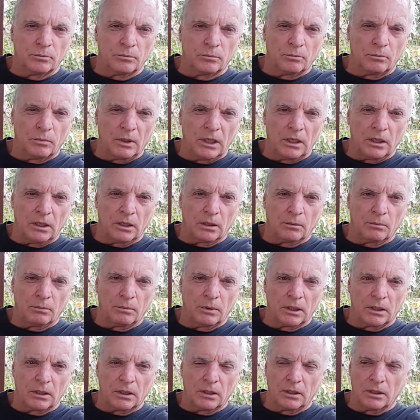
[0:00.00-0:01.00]
meeting,
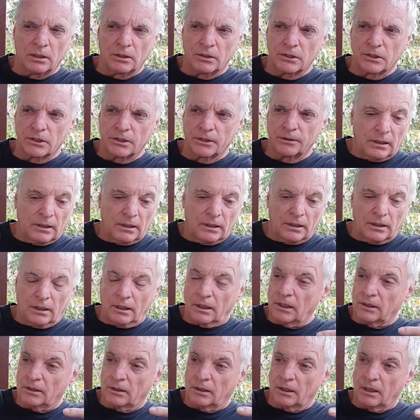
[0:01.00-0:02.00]
because he
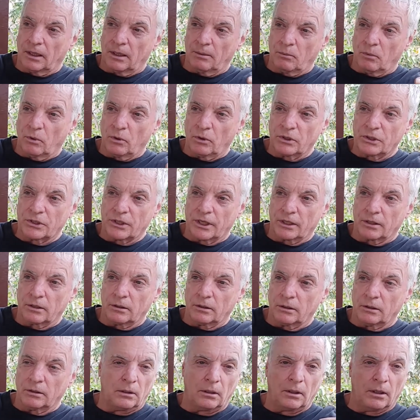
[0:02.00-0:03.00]
got to that
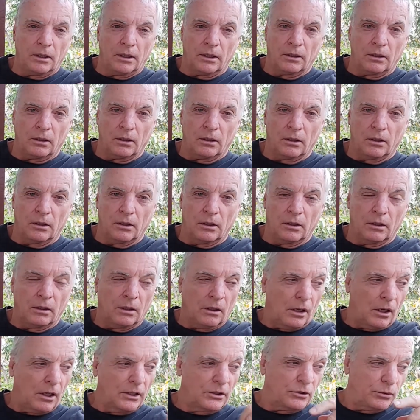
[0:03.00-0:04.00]
motorcycle and
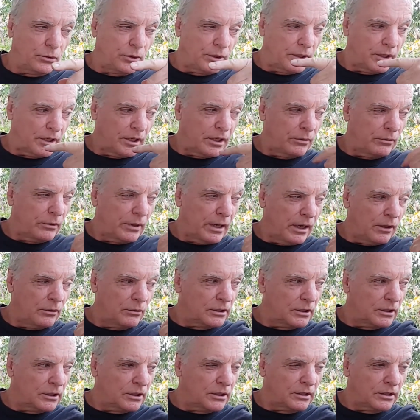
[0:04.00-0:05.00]
onto it and around
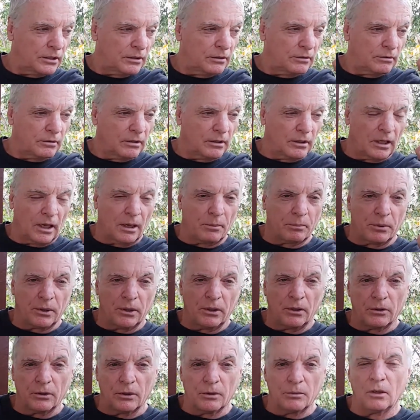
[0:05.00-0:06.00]
and up
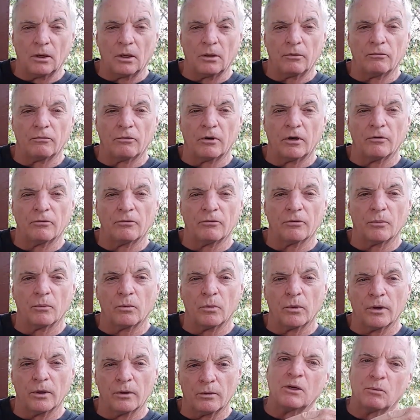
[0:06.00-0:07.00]
here to not far from
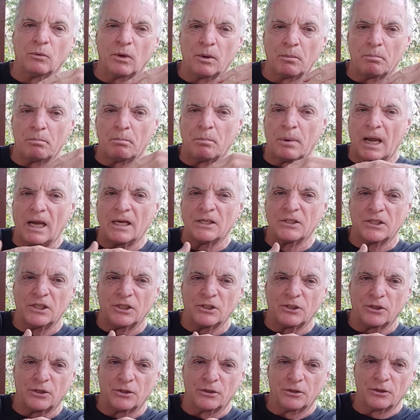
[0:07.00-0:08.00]
where we passed each
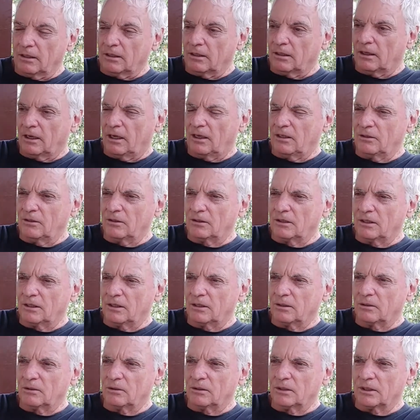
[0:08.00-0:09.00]
other. I looked and I
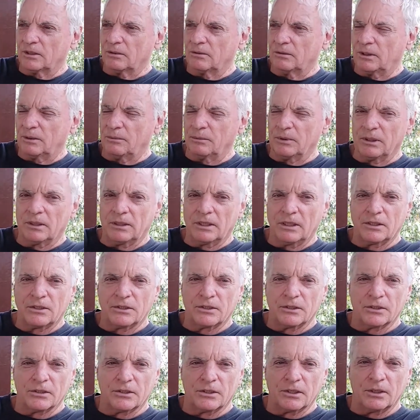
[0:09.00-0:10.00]
went like, wait a minute, that's the
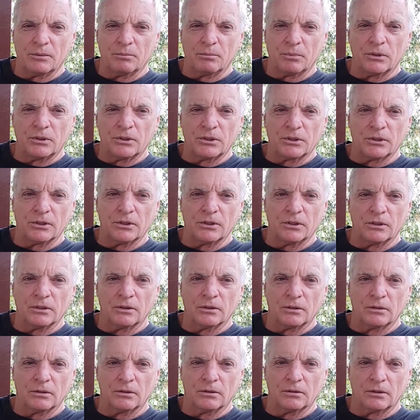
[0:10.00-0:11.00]
same person and
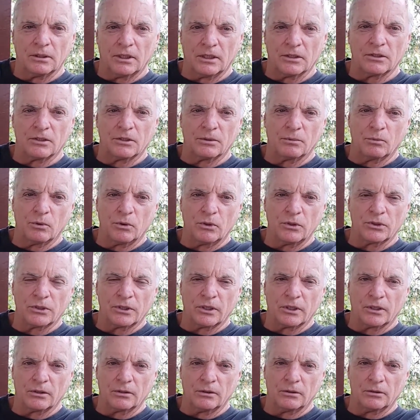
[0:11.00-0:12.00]
that's the
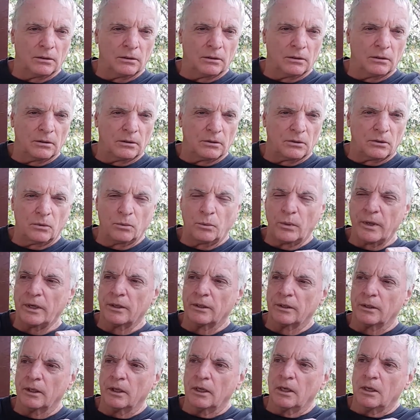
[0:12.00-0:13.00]
motorcycle. So weird.
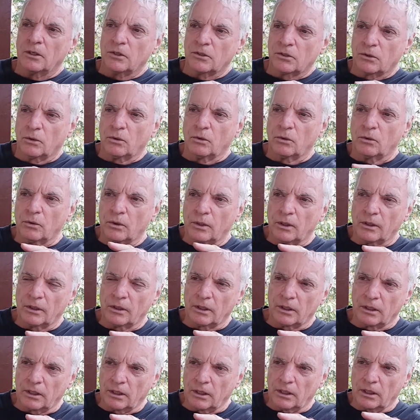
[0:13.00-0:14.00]
So
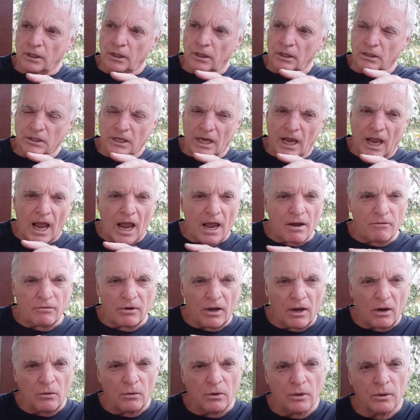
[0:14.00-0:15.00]
it's a half
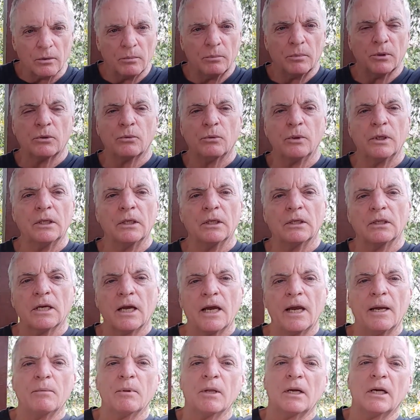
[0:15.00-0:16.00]
hour between the
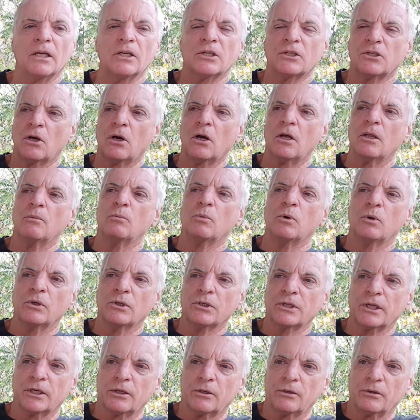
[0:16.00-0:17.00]
time that I saw the
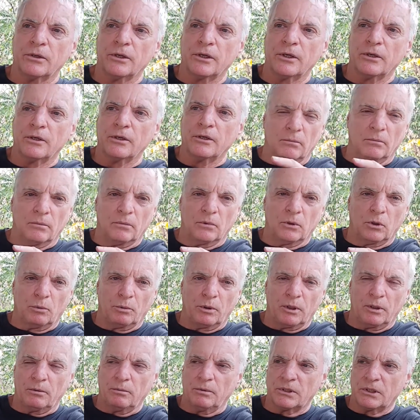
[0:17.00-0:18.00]
motorcycle there and
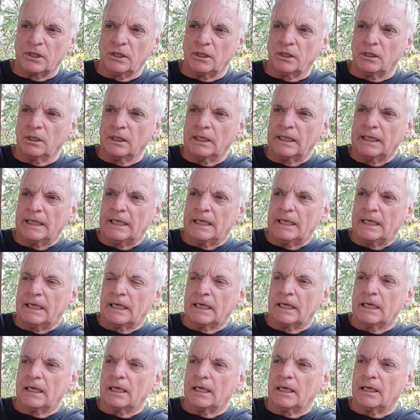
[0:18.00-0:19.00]
nobody to be seen.
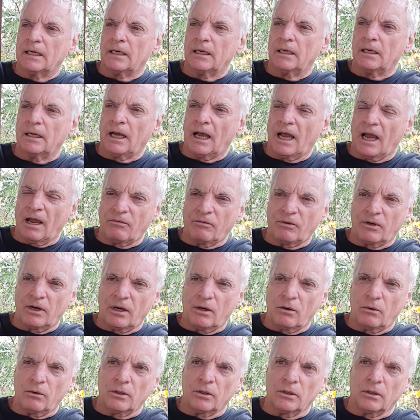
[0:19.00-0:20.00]
Half an
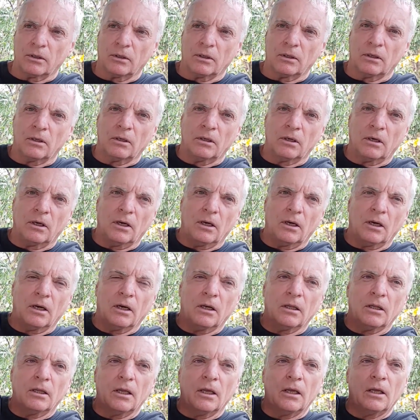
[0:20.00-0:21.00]
hour.
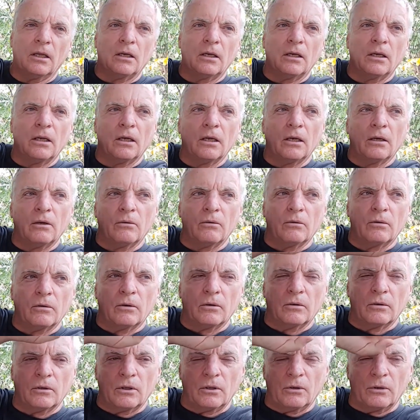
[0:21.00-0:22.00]
And then,
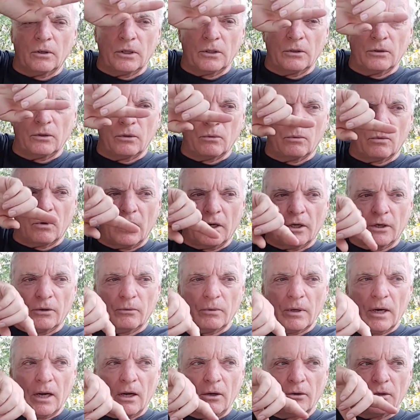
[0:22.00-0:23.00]
I do the walk
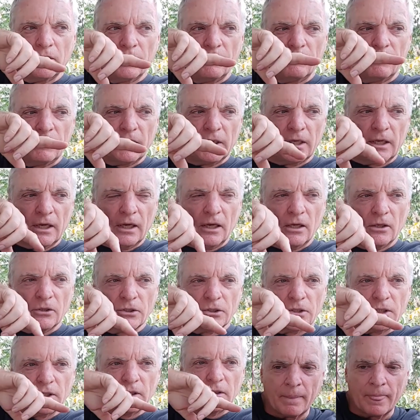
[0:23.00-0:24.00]
around and everything else
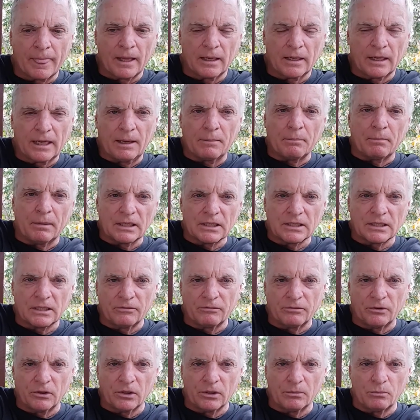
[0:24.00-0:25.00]
and get my stuff
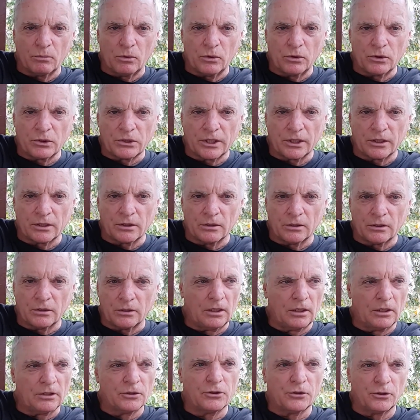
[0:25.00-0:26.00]
out of the motorcycle
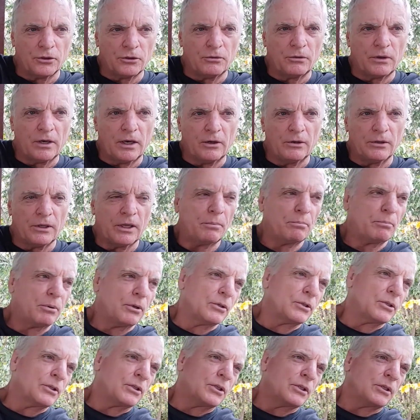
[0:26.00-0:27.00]
and turn around. That
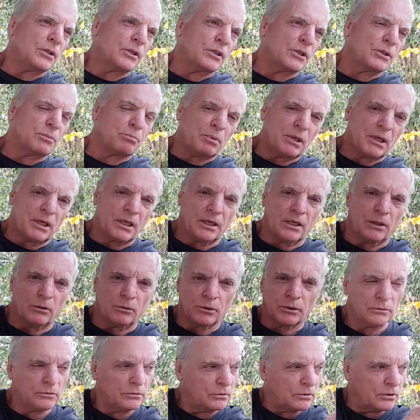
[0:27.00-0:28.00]
person is peeking out
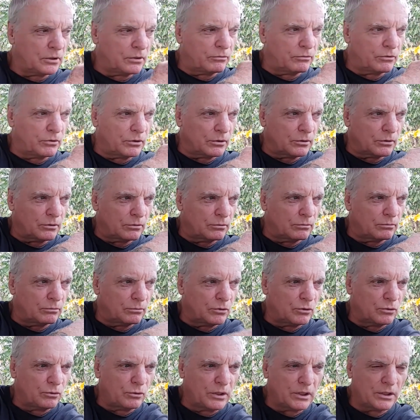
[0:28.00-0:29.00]
of the
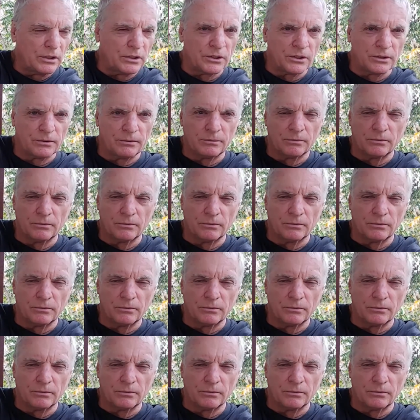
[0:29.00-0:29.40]
trees